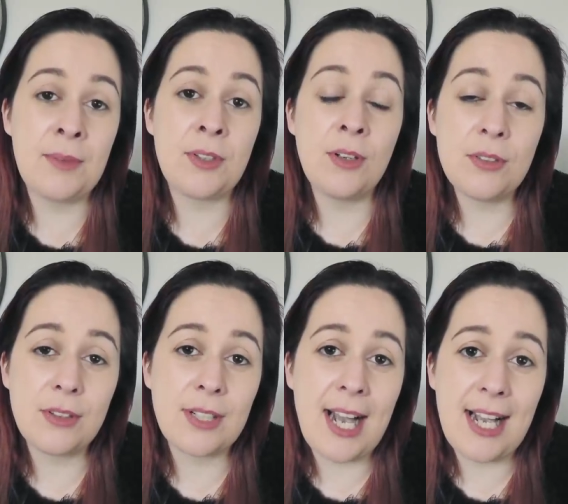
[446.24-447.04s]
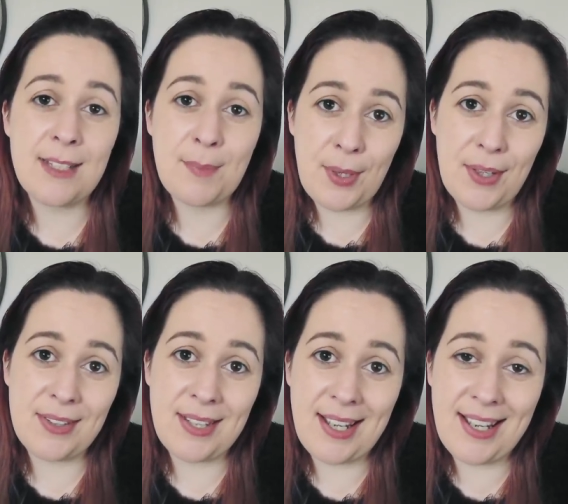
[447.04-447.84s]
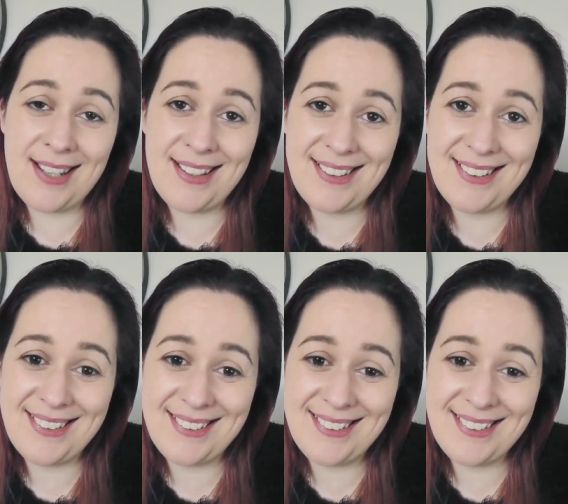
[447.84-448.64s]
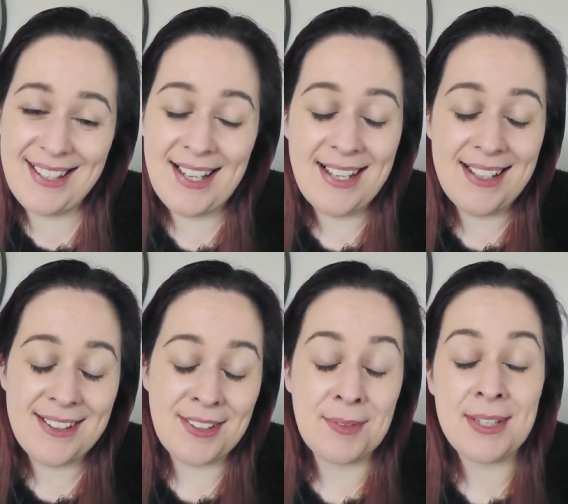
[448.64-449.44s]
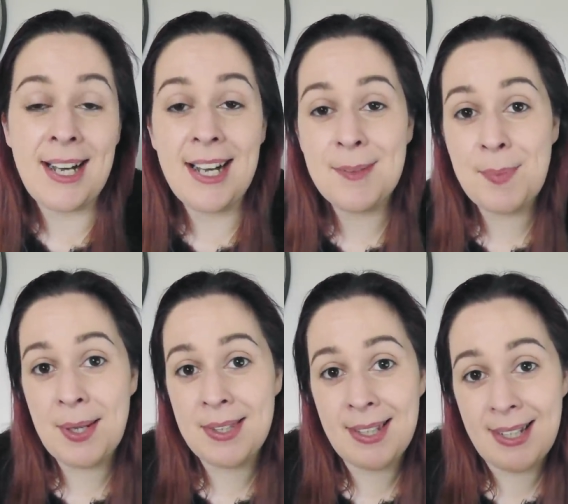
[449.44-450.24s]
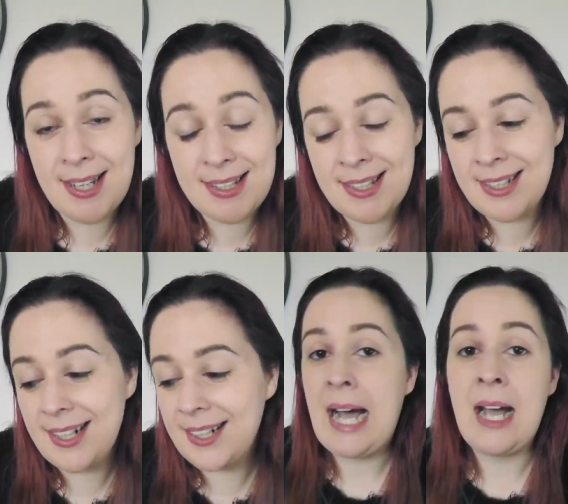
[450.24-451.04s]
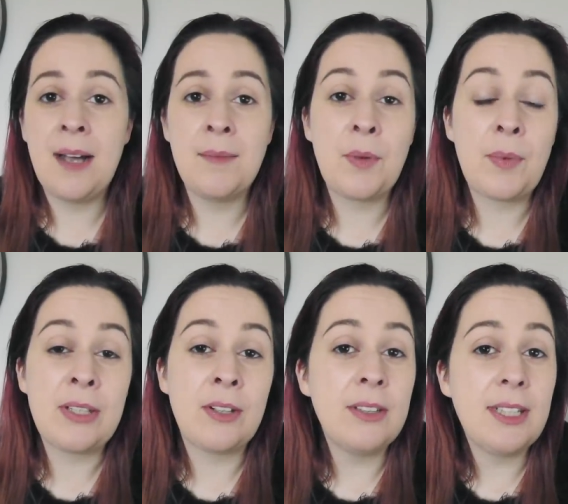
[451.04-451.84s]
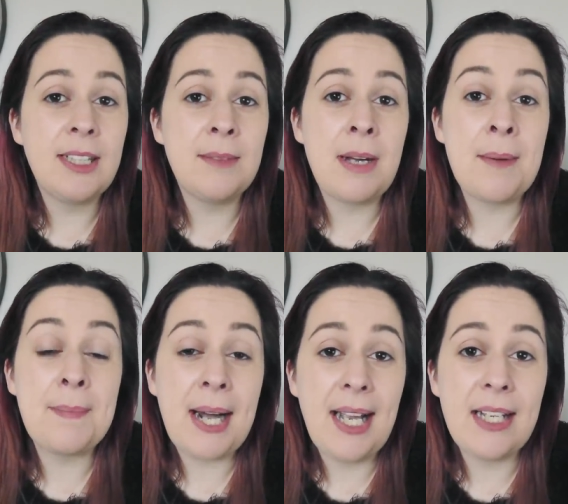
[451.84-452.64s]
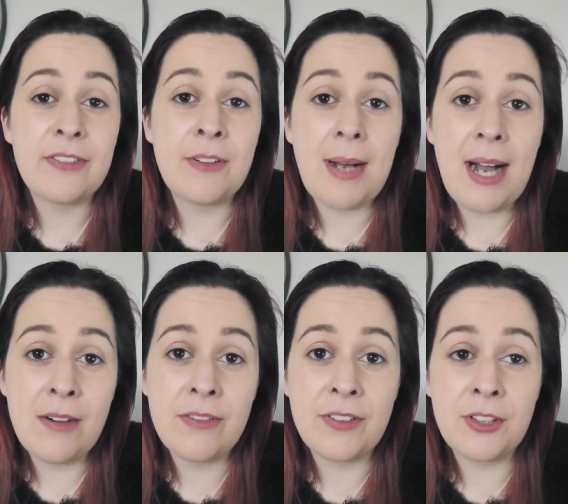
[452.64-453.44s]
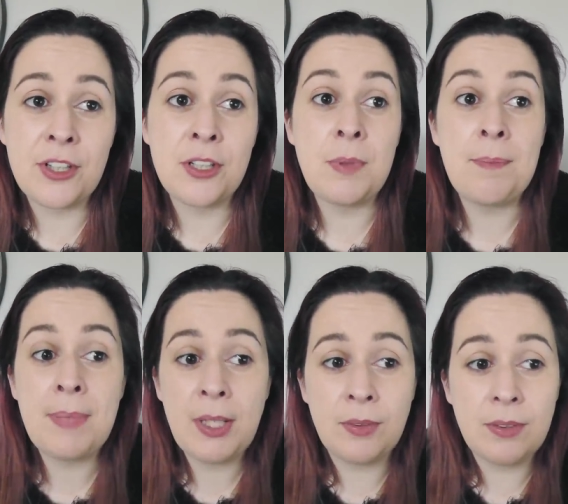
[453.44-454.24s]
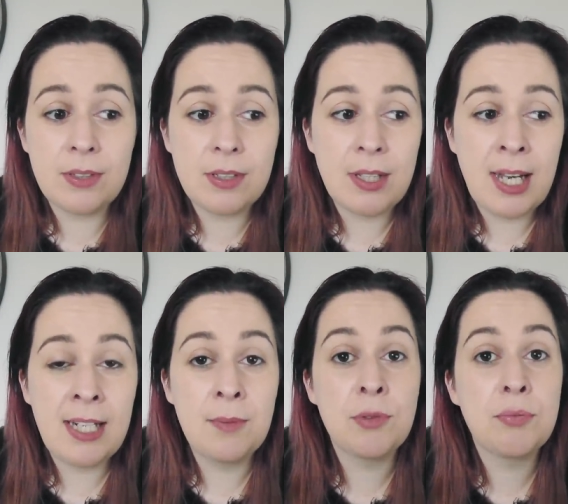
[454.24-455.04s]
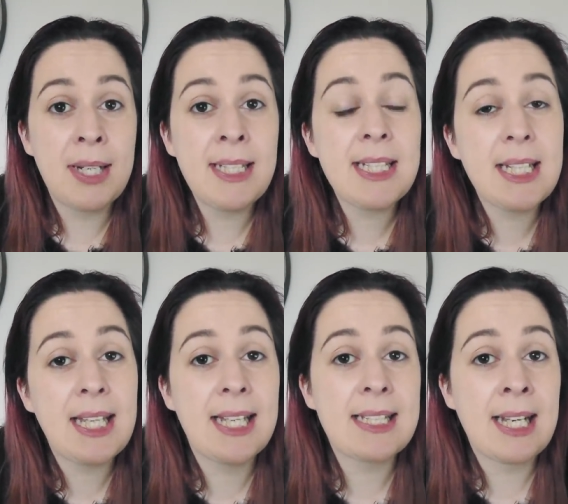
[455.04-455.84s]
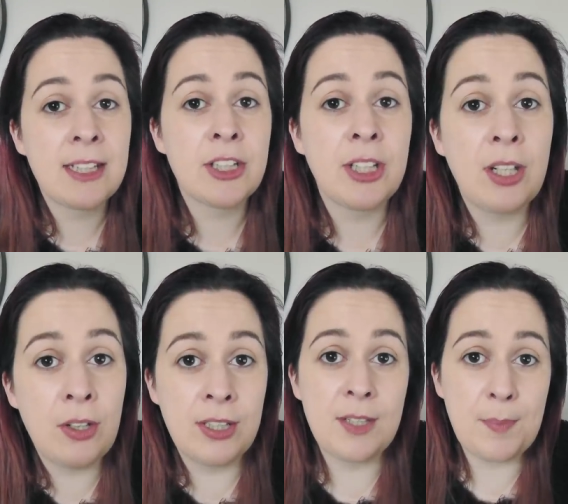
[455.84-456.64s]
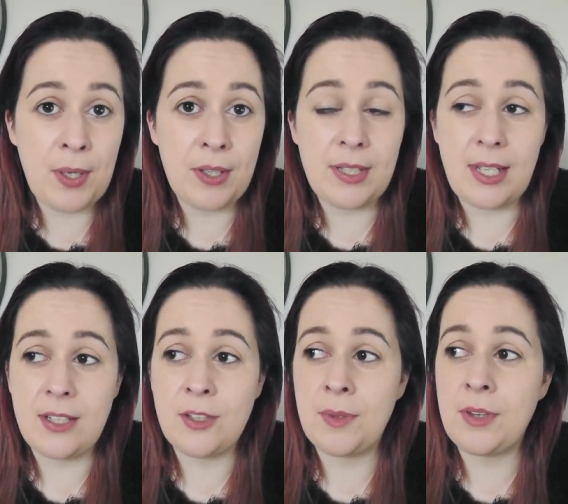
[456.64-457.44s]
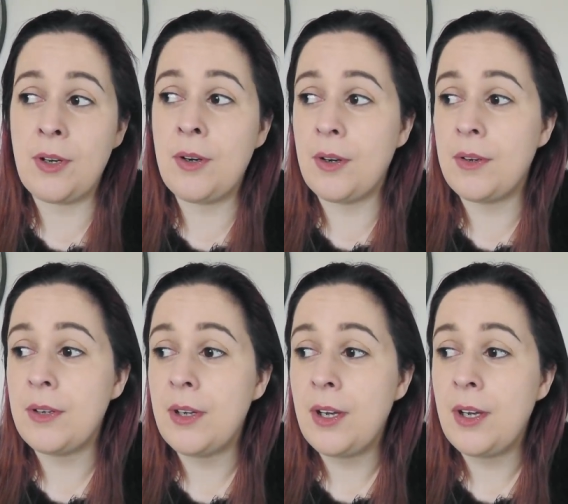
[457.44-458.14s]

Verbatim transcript: it was also Kai's birthday. So it was Kai's birthday yesterday. We'd ordered him a bike from Halfords to be built, and it was ready to collect actually on his birthday. So we thought, oh,